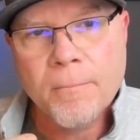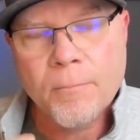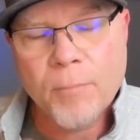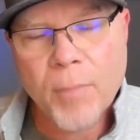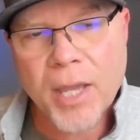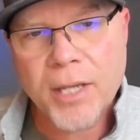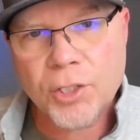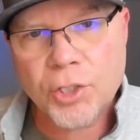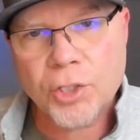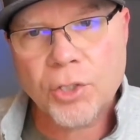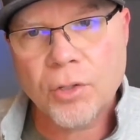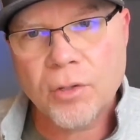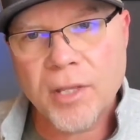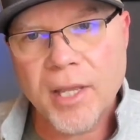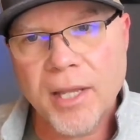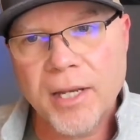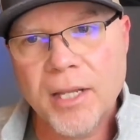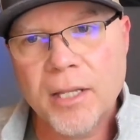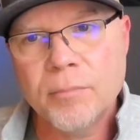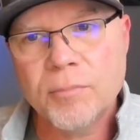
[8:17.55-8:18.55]
make sure
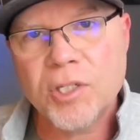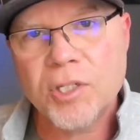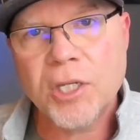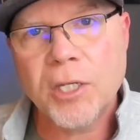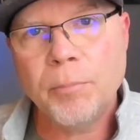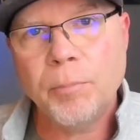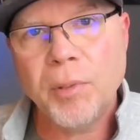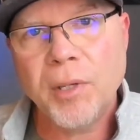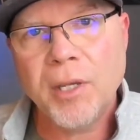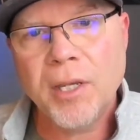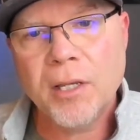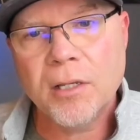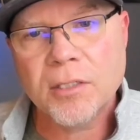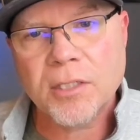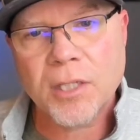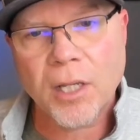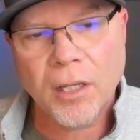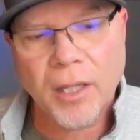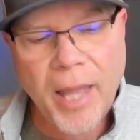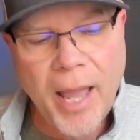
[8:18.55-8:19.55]
that MCP
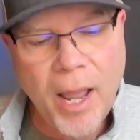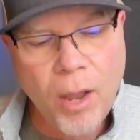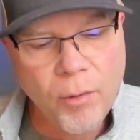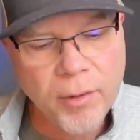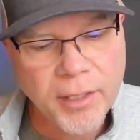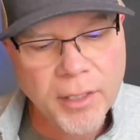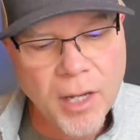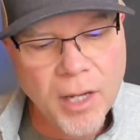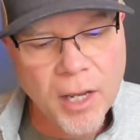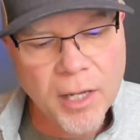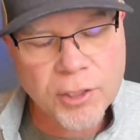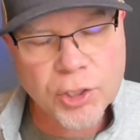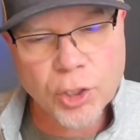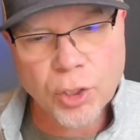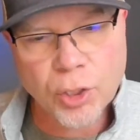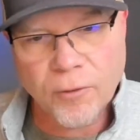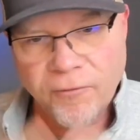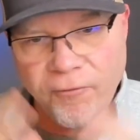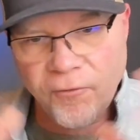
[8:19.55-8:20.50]
is allowing us to,